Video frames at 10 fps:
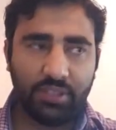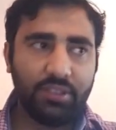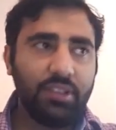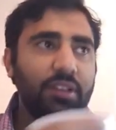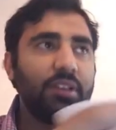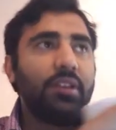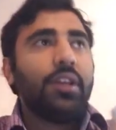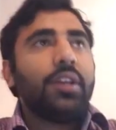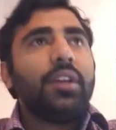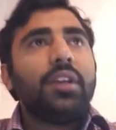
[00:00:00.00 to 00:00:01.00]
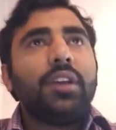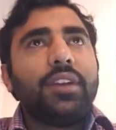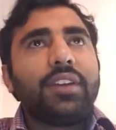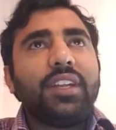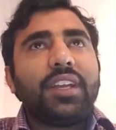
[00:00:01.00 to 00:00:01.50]
yeah it
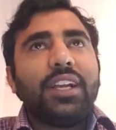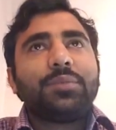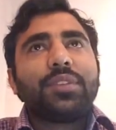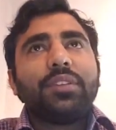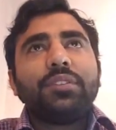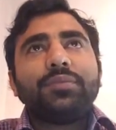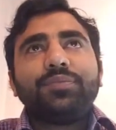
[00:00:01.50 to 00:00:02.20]
really helps you